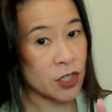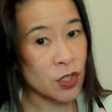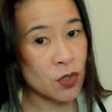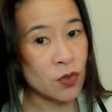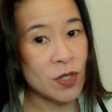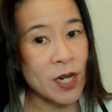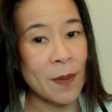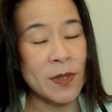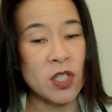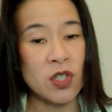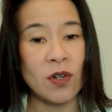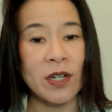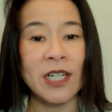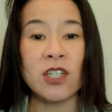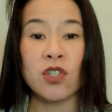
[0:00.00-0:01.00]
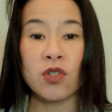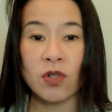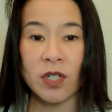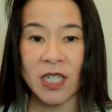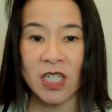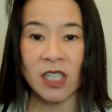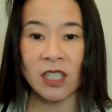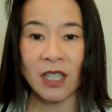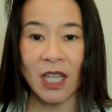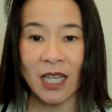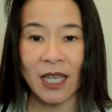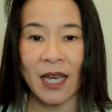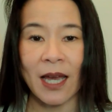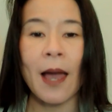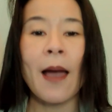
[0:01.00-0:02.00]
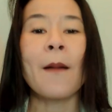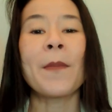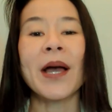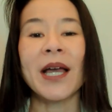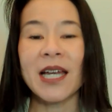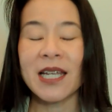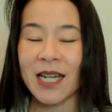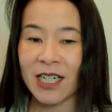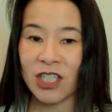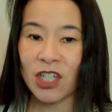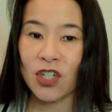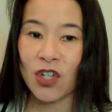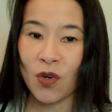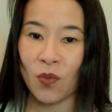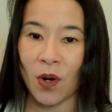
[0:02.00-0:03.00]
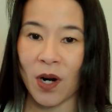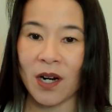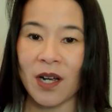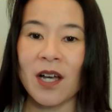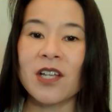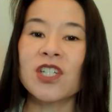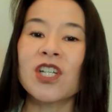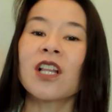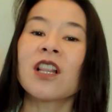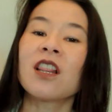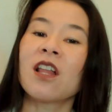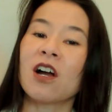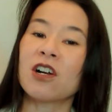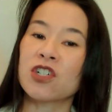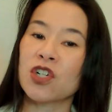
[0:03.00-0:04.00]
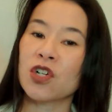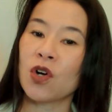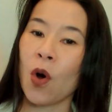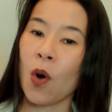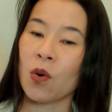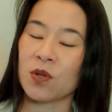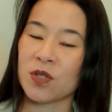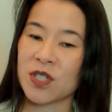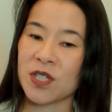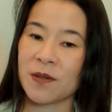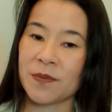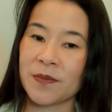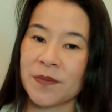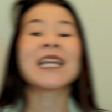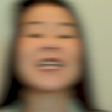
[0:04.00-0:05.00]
you demonstrating strategic thinking by connecting your work to larger goals?